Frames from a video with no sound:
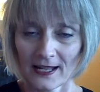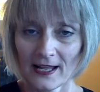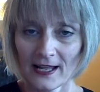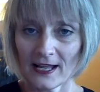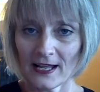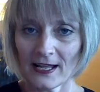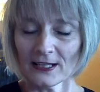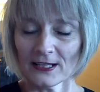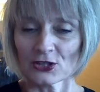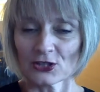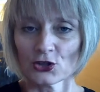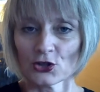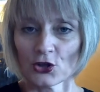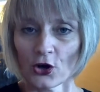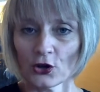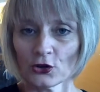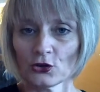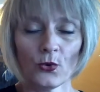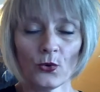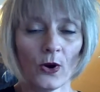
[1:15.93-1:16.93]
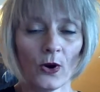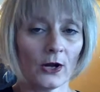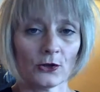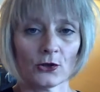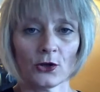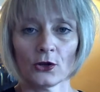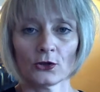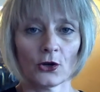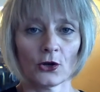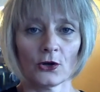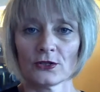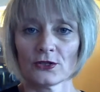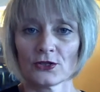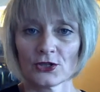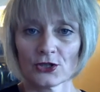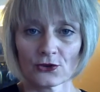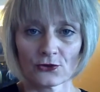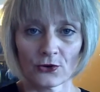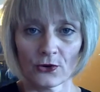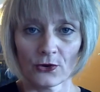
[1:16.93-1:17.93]
It's not, you are not on
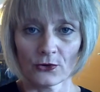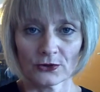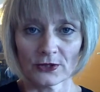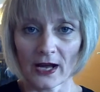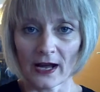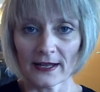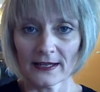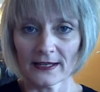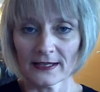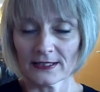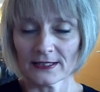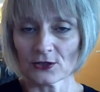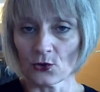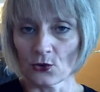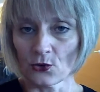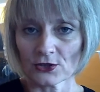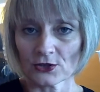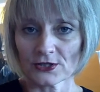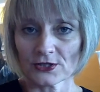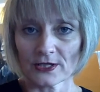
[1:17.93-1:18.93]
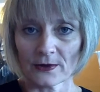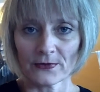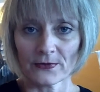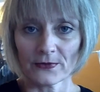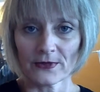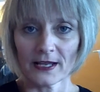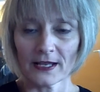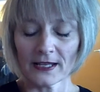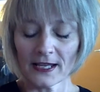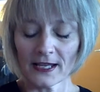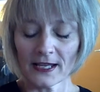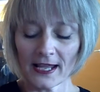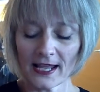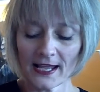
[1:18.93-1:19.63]
zero diet or something,